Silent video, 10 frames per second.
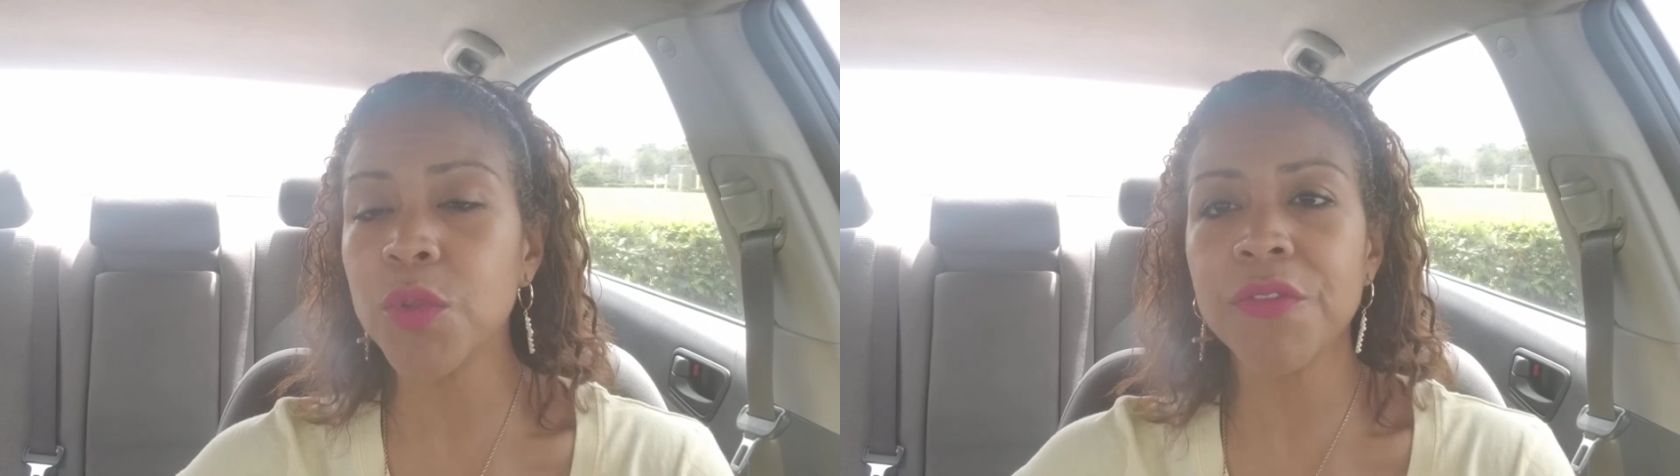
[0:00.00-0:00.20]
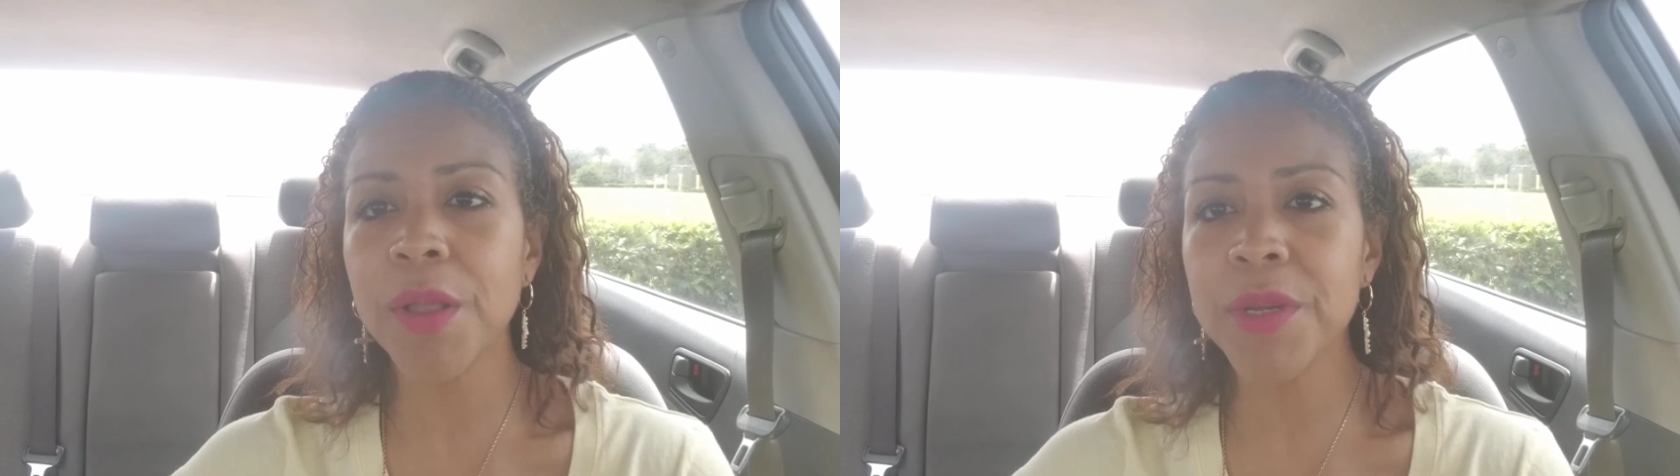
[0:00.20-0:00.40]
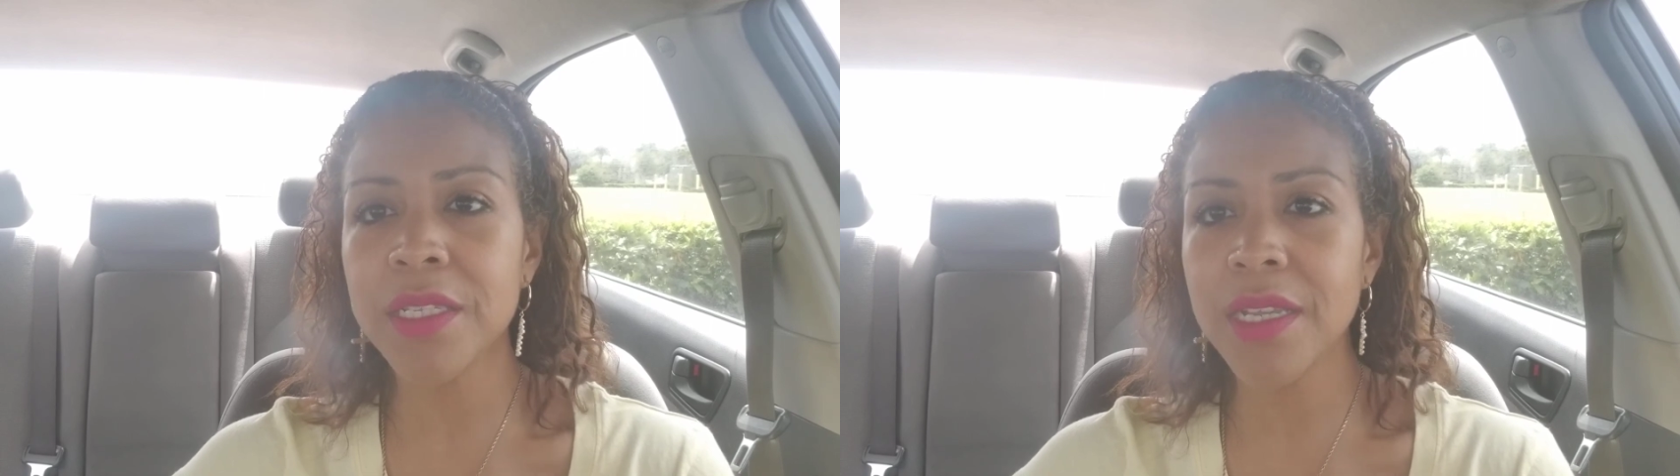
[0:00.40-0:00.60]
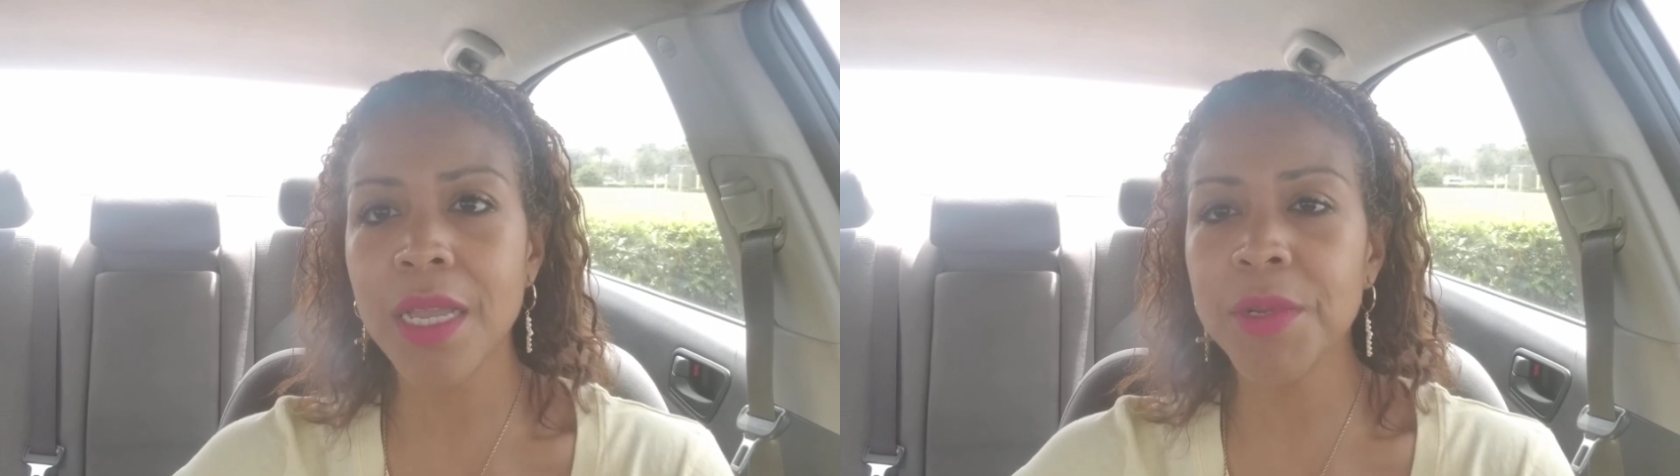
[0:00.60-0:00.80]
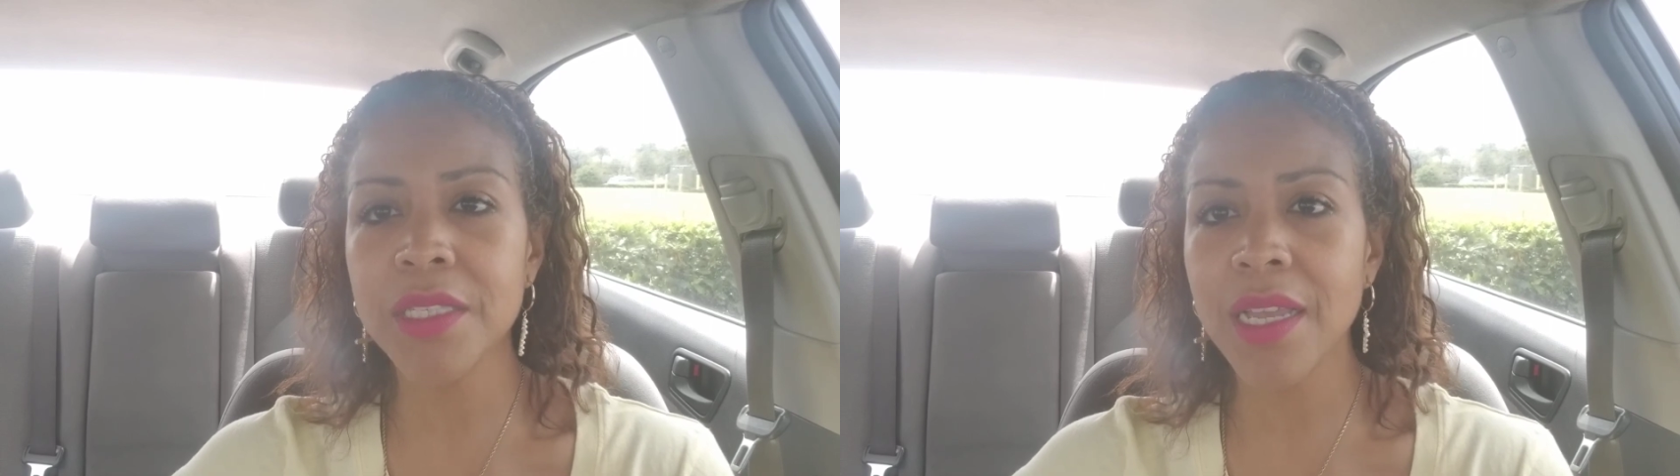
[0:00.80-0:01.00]
Well, if I'm going to die,
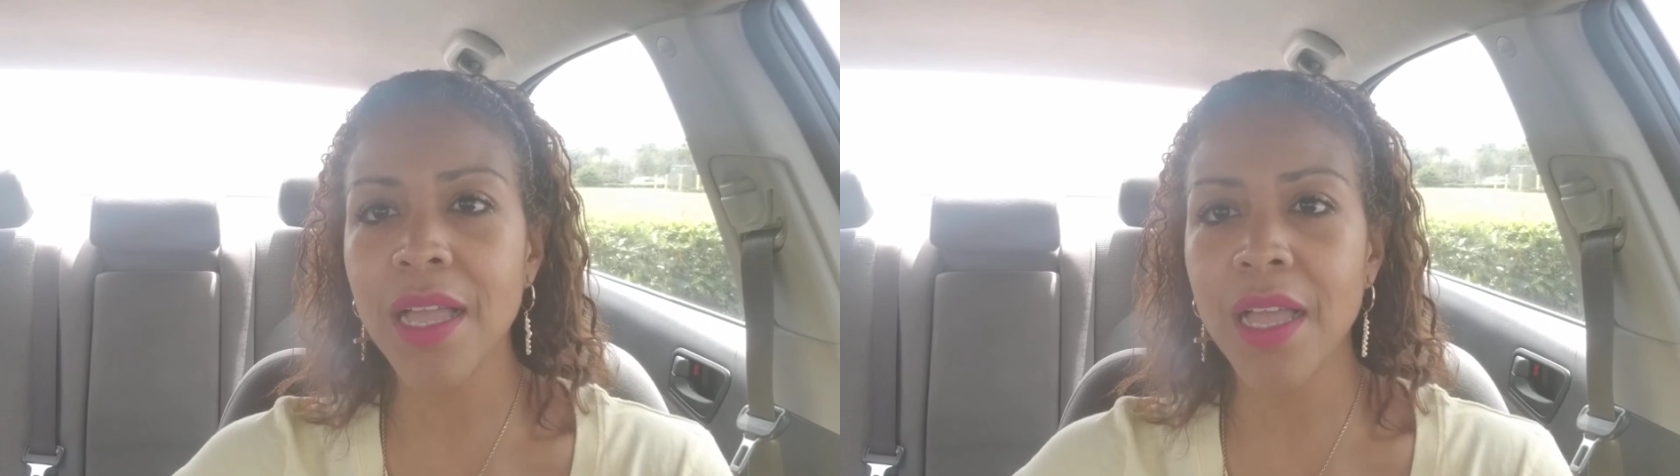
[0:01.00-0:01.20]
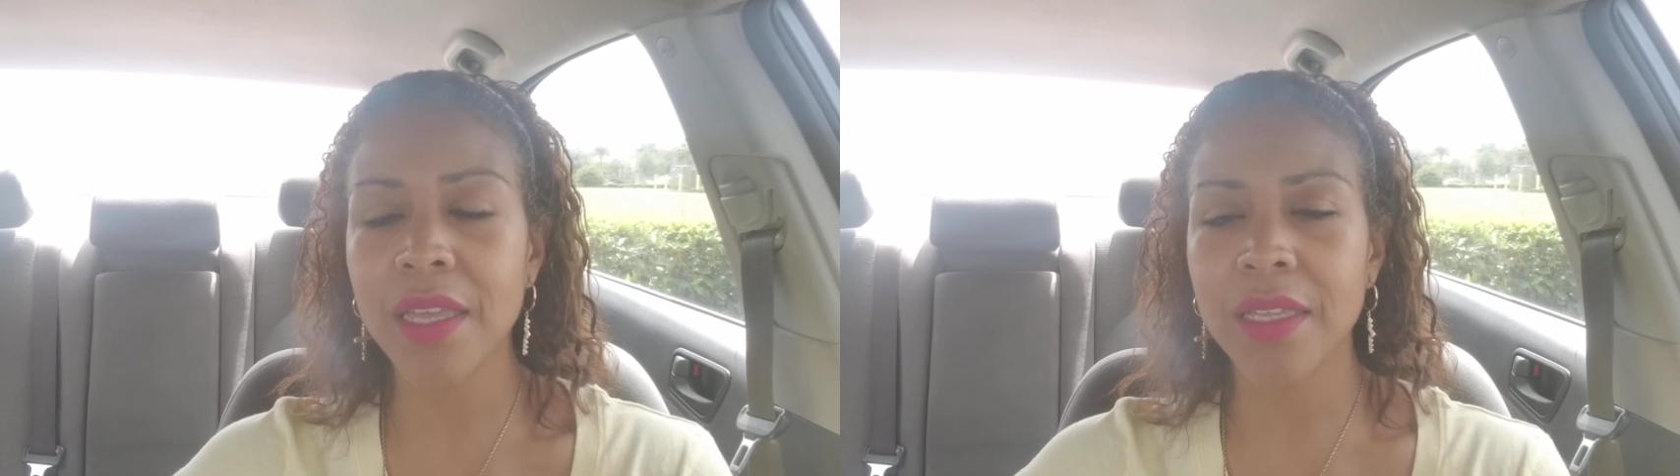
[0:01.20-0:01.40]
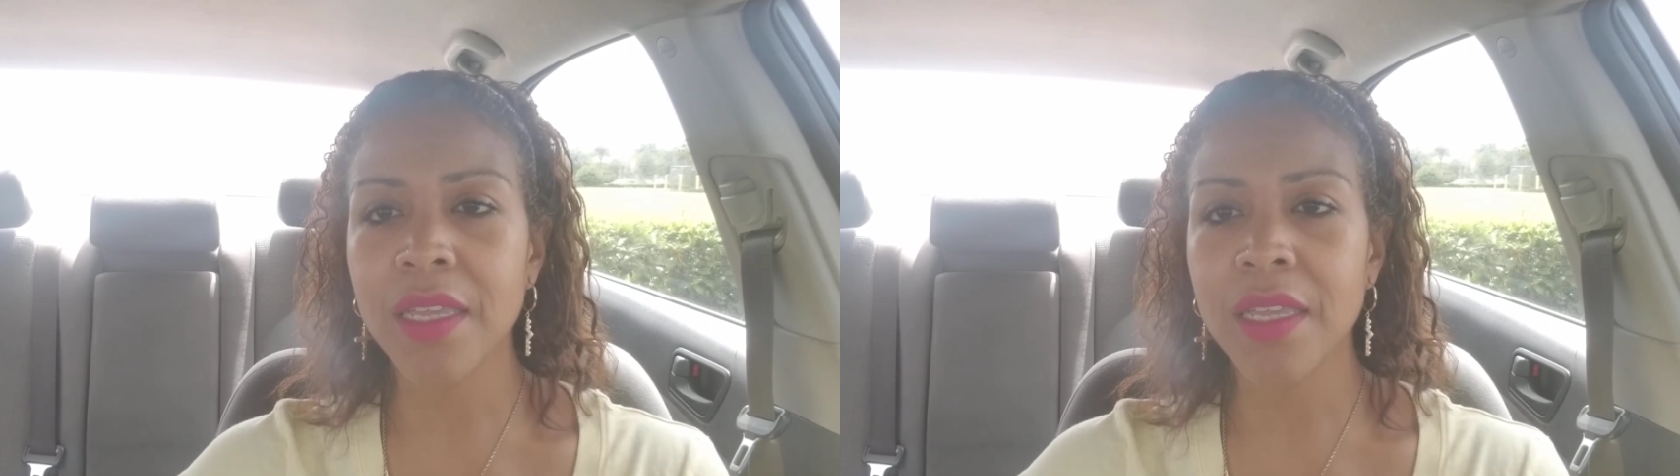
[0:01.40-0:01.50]
I'm going to die.